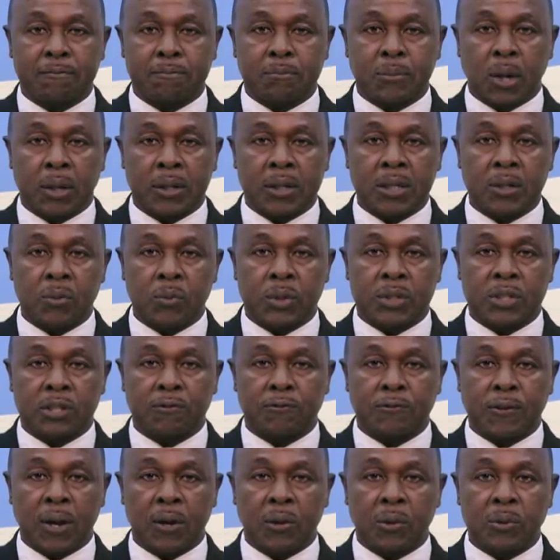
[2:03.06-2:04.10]
body was
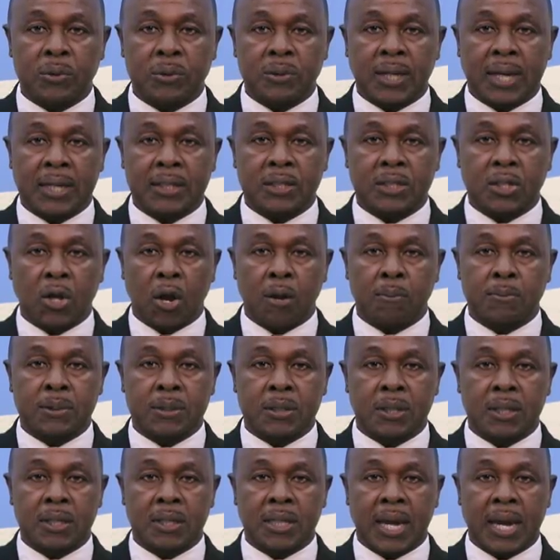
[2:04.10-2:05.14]
found at
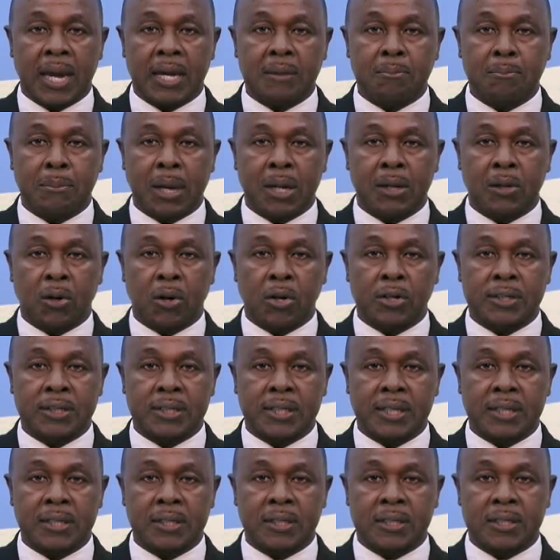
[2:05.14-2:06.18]
Thompson Land, Mylores
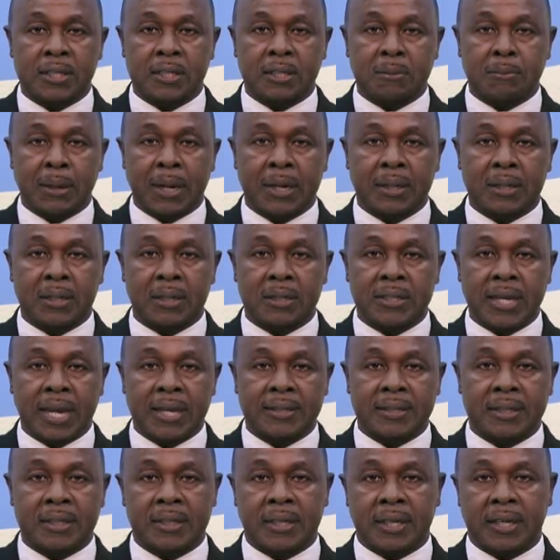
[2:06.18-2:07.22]
Hill, St. Michael
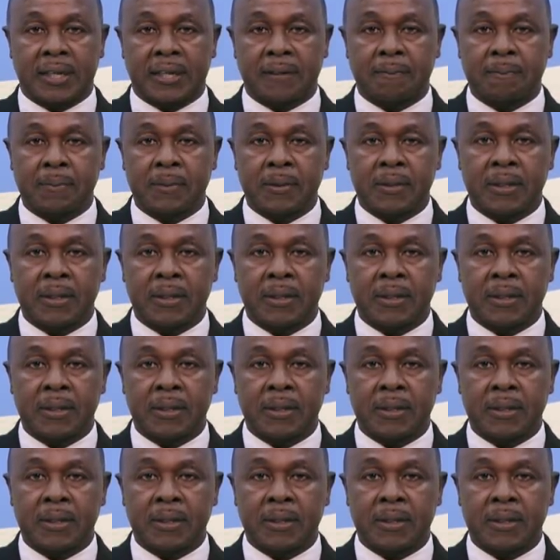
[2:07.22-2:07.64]
yesterday.